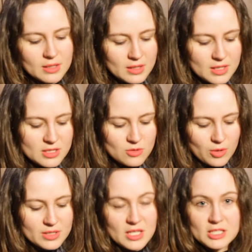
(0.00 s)
This
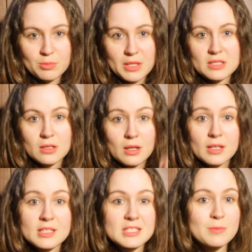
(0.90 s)
story takes place
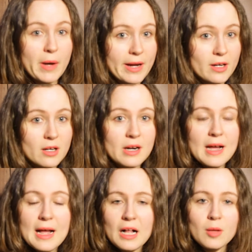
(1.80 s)
on Spire
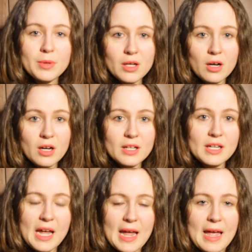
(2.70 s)

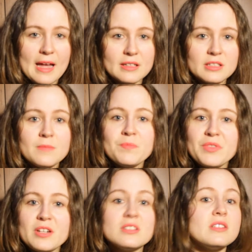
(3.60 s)
Albion, and
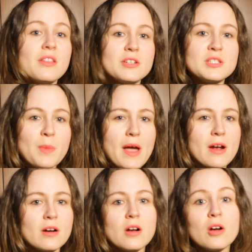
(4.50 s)
there's another
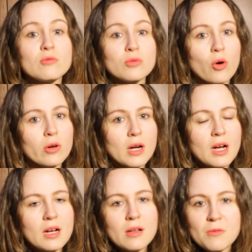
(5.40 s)
spire,
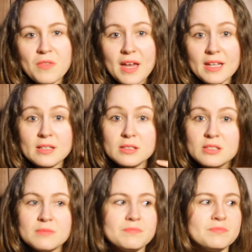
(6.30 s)
Aurora, that is